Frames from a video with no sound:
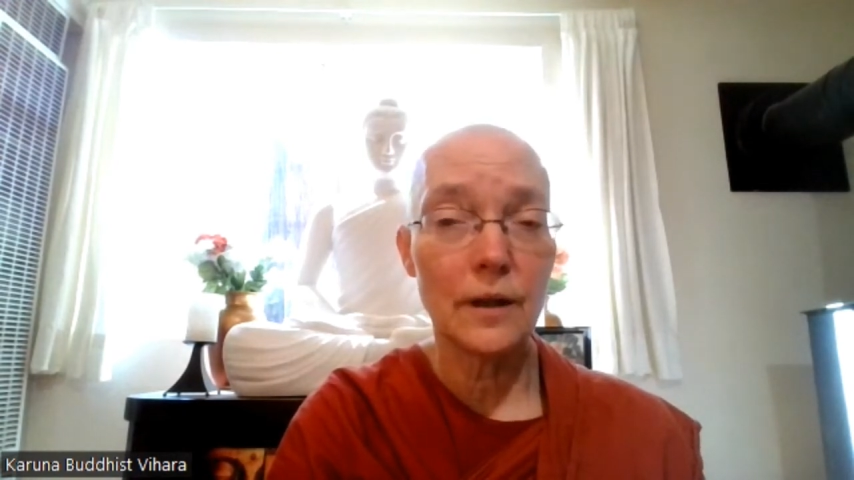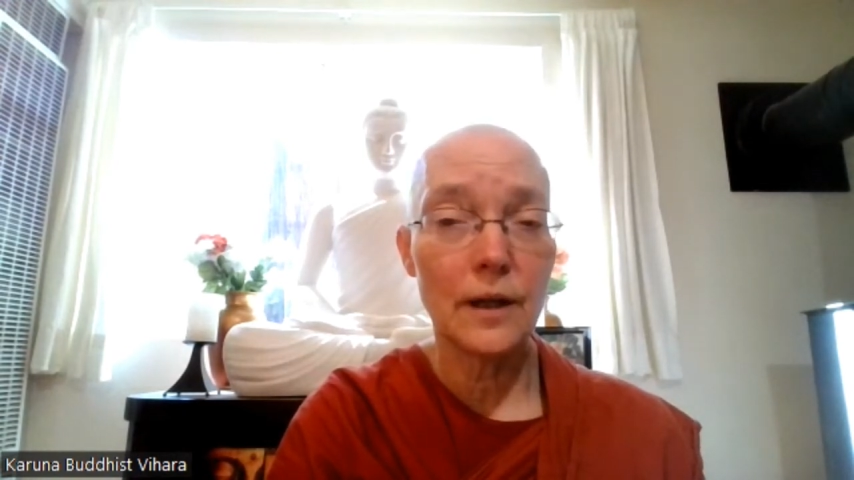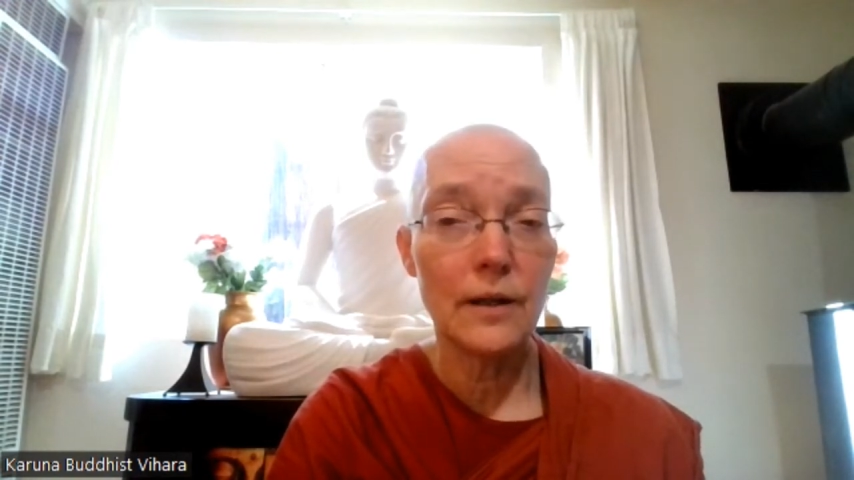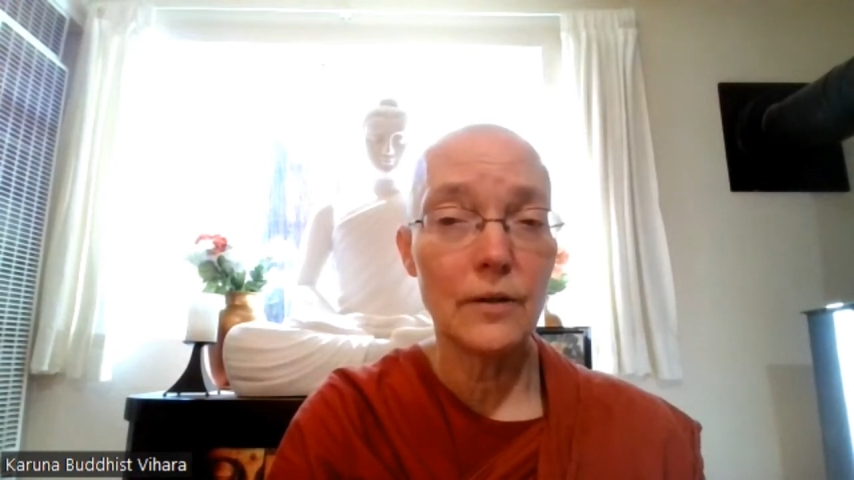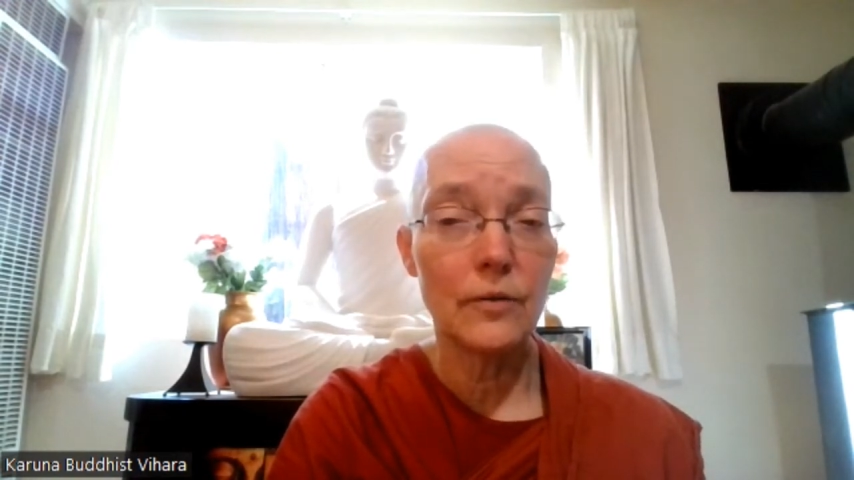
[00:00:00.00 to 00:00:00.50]

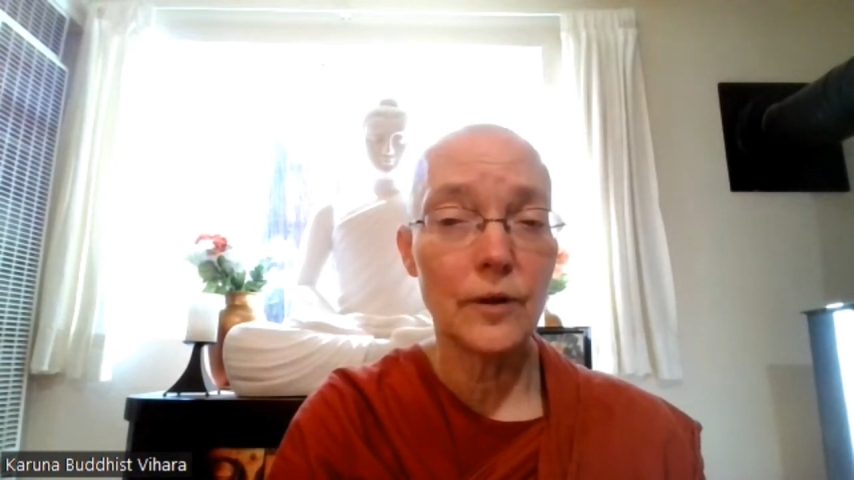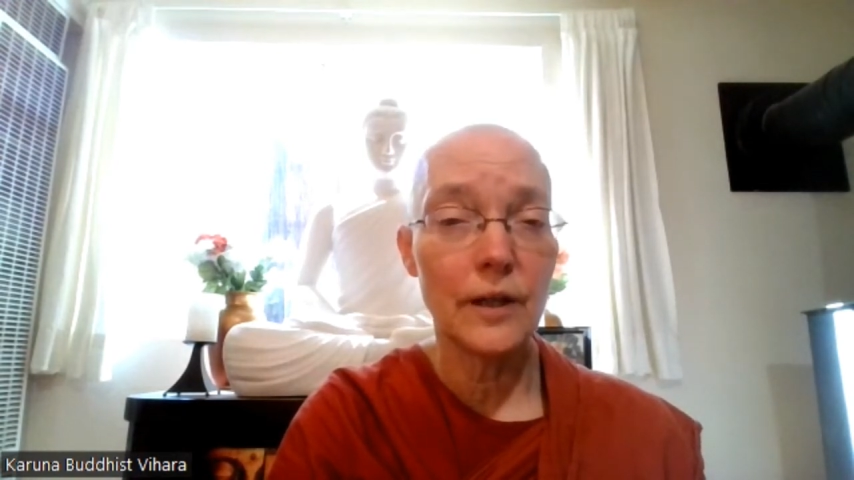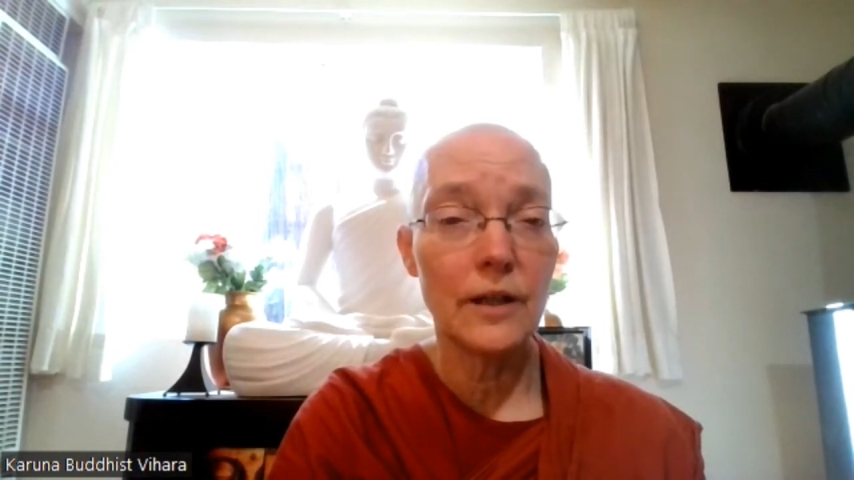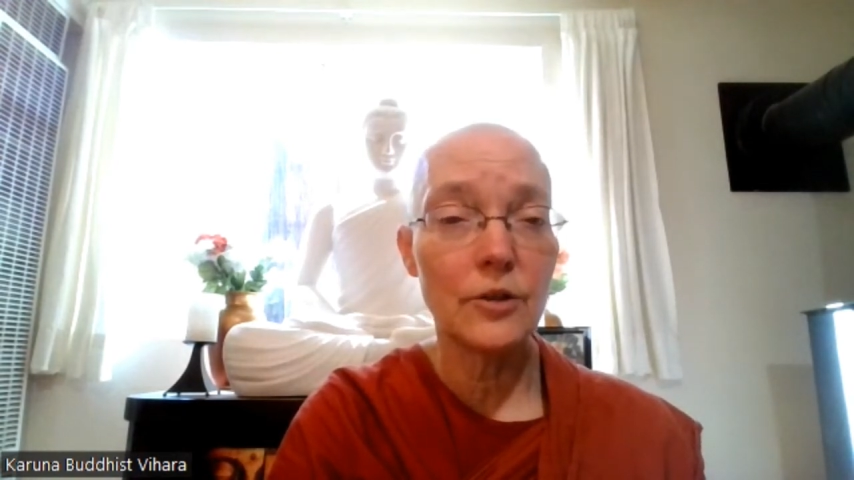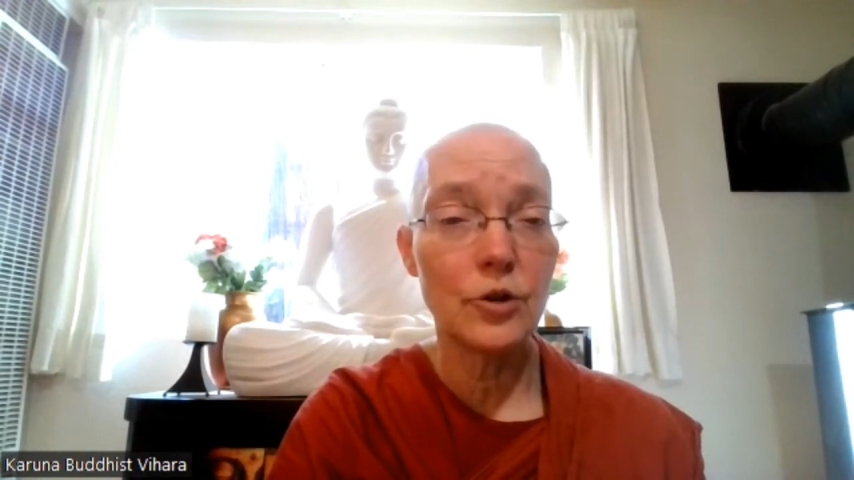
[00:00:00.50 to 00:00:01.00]
kind of
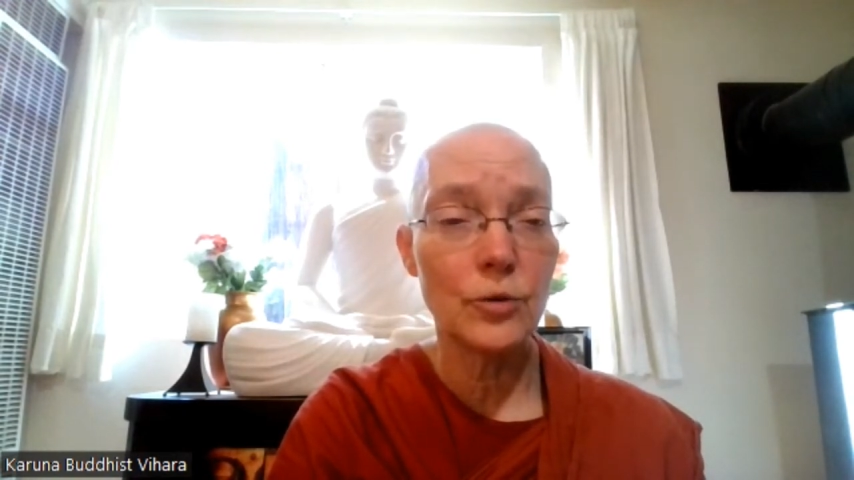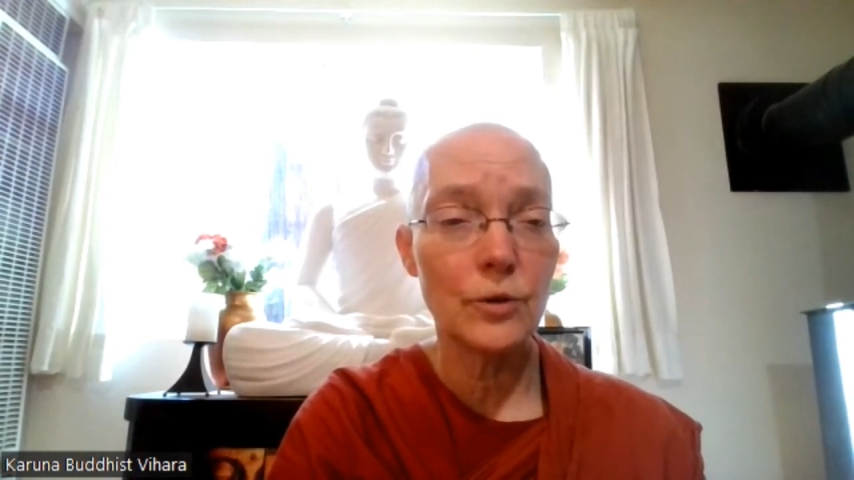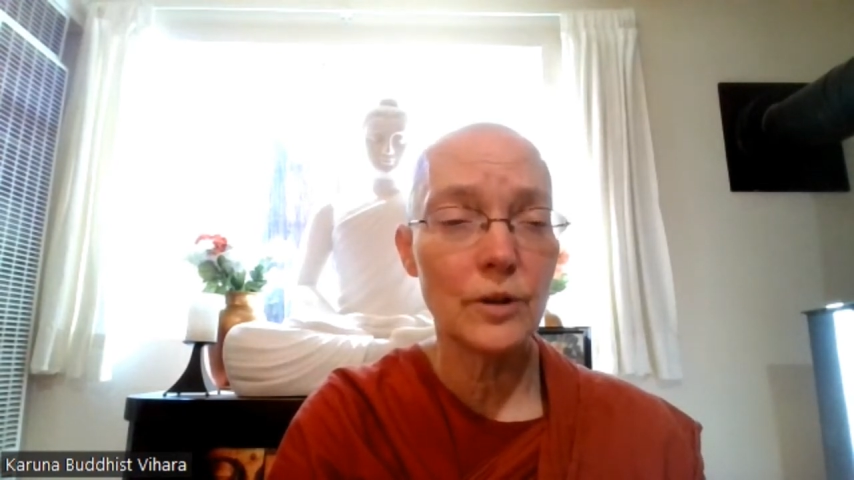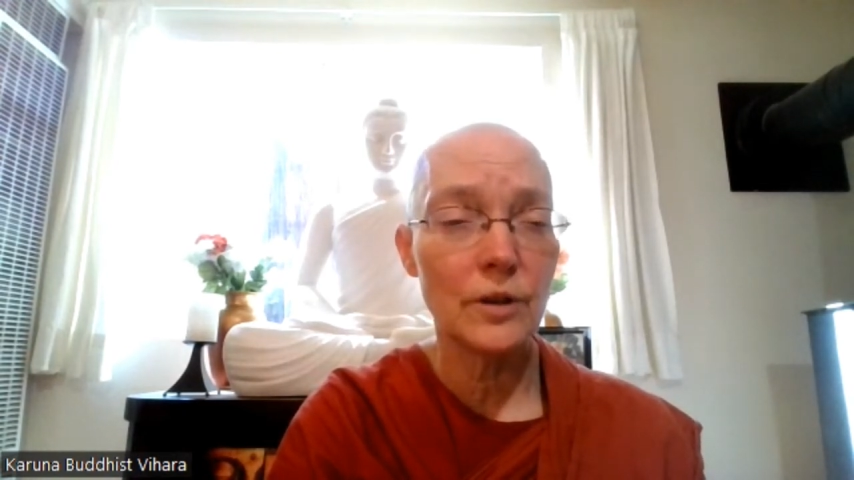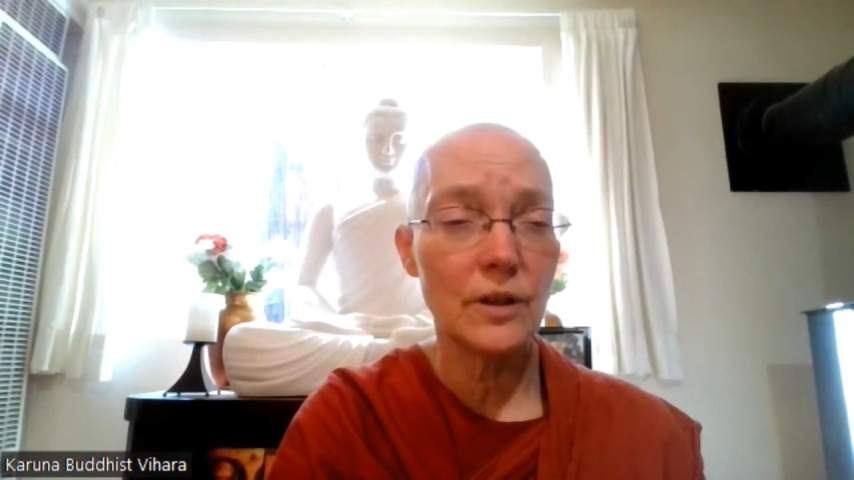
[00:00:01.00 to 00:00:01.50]

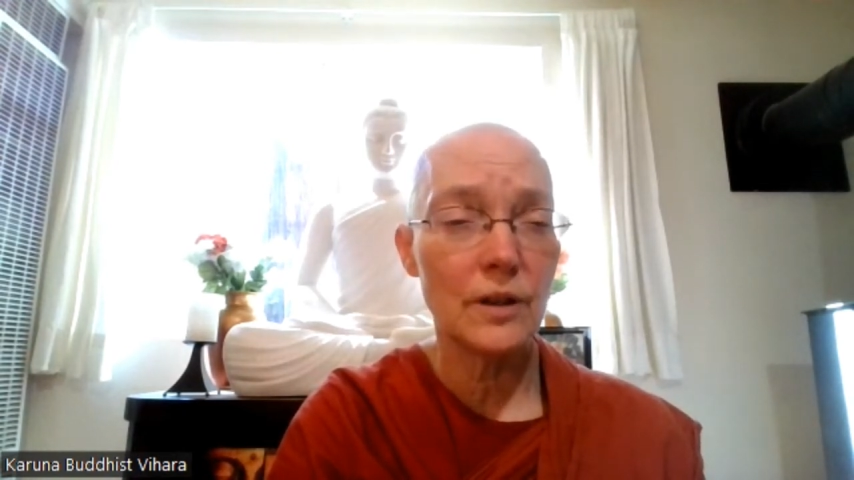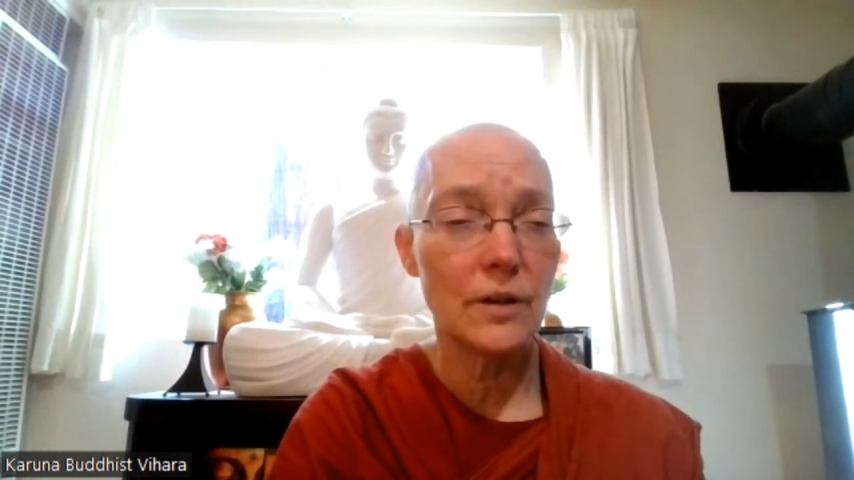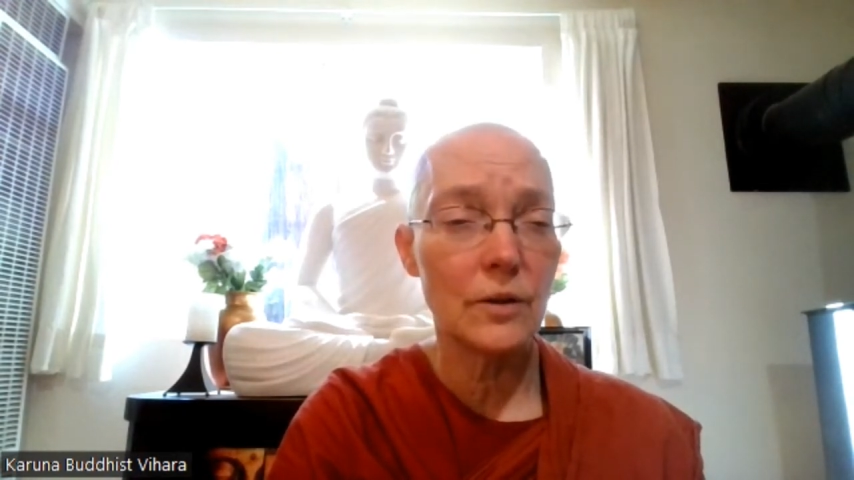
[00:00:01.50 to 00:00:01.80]
hatred,